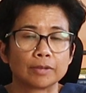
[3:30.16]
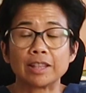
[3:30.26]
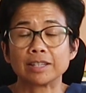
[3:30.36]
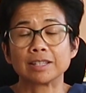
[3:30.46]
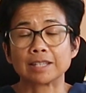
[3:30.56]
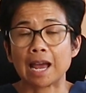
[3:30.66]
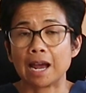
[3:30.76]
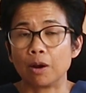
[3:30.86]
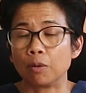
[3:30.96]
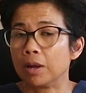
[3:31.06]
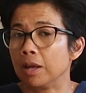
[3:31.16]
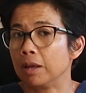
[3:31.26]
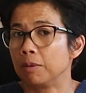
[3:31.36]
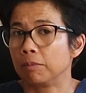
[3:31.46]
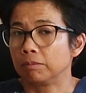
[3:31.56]
And this is how
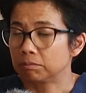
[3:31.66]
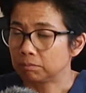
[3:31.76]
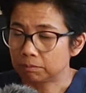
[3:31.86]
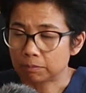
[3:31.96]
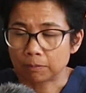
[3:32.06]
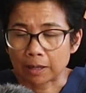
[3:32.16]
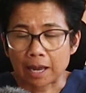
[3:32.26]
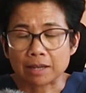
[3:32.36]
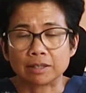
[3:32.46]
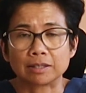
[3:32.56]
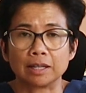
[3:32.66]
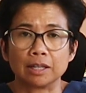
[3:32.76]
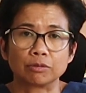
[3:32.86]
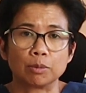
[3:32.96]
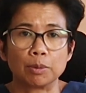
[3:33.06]
cancer
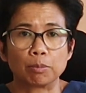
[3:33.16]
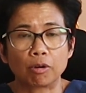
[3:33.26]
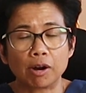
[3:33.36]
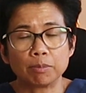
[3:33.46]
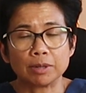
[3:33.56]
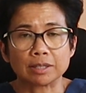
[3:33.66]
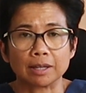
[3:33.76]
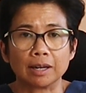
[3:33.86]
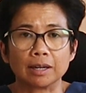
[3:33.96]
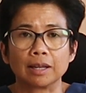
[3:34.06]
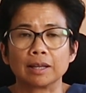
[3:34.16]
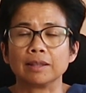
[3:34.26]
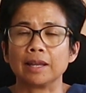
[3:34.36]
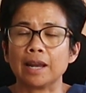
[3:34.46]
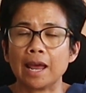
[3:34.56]
cells from the primary site
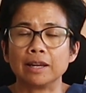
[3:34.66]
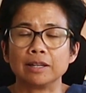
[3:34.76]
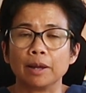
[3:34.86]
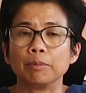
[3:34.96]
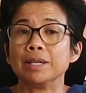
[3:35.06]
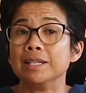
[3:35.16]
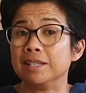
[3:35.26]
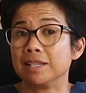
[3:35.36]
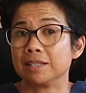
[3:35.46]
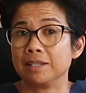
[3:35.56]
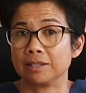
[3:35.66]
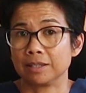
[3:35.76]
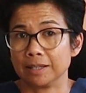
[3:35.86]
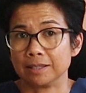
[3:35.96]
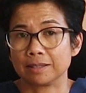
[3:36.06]
can then end up in distant
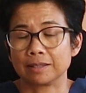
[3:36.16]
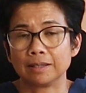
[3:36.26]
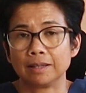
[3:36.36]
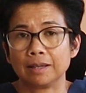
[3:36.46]
sites.